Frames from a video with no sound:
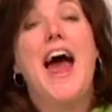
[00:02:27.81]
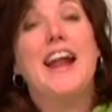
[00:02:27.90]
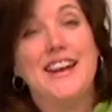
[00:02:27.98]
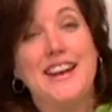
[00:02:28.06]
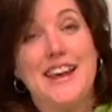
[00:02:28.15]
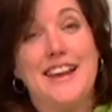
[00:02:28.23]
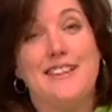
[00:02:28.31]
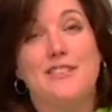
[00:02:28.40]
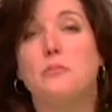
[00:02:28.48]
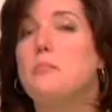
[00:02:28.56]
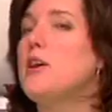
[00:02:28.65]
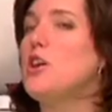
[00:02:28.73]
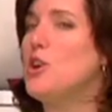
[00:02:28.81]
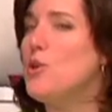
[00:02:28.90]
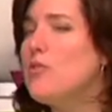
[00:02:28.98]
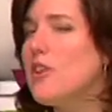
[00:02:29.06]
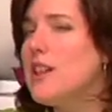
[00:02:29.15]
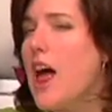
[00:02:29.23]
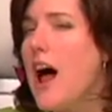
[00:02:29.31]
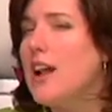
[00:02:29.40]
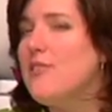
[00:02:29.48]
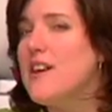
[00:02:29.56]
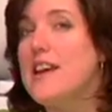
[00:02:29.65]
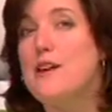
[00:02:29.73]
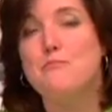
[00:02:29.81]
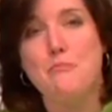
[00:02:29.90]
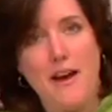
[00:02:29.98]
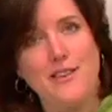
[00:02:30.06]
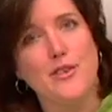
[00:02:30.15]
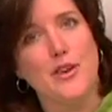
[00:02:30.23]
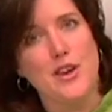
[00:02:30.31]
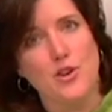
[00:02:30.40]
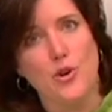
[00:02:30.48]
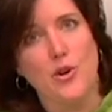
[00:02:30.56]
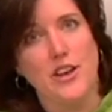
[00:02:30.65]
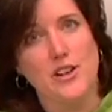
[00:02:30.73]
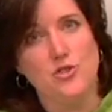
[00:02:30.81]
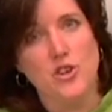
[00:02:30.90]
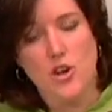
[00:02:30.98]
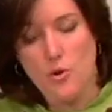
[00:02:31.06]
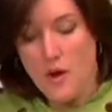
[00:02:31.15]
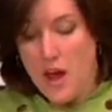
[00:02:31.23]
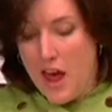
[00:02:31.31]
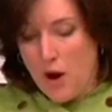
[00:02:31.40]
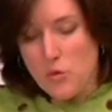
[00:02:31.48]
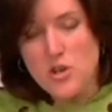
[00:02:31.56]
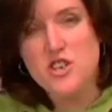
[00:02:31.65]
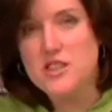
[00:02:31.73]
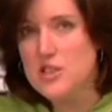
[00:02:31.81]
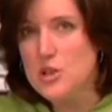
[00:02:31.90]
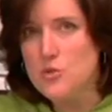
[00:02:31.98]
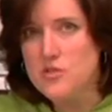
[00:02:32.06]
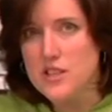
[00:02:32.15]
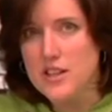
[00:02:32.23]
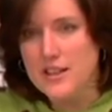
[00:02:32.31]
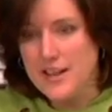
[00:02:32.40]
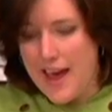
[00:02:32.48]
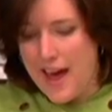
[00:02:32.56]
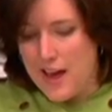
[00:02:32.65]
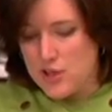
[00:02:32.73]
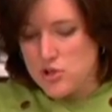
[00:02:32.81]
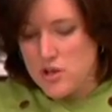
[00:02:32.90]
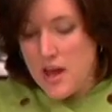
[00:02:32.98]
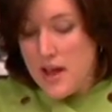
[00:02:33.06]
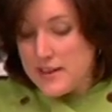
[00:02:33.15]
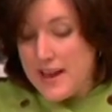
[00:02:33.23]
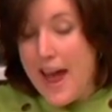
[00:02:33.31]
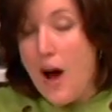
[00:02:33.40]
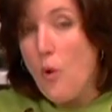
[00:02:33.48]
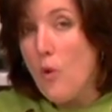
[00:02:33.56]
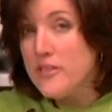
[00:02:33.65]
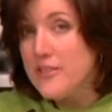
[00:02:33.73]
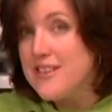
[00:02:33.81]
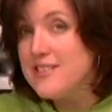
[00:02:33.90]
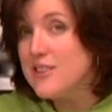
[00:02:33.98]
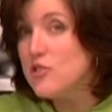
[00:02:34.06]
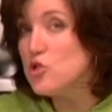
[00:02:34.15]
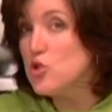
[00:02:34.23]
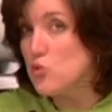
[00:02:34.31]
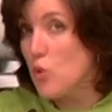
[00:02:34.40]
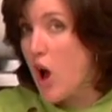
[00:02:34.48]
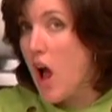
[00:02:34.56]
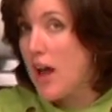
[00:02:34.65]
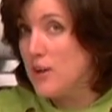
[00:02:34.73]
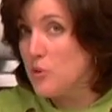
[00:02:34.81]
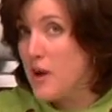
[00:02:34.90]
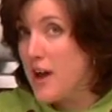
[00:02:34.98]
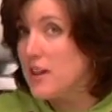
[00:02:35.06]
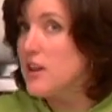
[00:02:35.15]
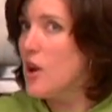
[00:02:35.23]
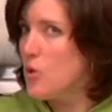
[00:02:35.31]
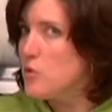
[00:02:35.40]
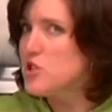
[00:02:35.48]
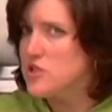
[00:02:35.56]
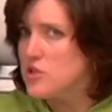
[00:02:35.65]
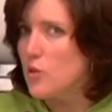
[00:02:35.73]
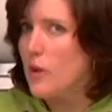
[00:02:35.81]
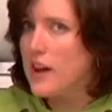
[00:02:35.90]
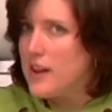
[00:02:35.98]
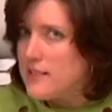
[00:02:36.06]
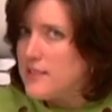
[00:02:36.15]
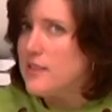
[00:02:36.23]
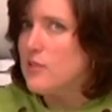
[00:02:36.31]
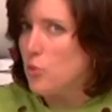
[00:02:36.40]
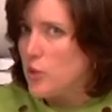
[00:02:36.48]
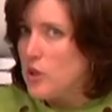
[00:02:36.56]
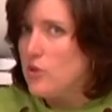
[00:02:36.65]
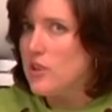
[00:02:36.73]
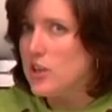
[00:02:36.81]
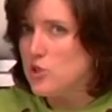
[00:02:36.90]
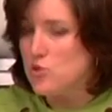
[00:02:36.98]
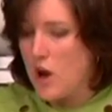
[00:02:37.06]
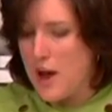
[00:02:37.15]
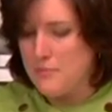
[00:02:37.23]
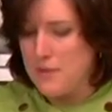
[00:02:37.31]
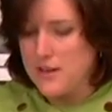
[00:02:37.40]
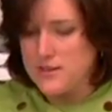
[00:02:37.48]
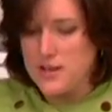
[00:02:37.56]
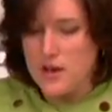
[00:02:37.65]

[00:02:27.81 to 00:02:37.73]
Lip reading: and it is, but you use a lot of it in Mexican cooking too. And we're just using a dash. Now, since it's dried oregano, which is great since we're using a dry mix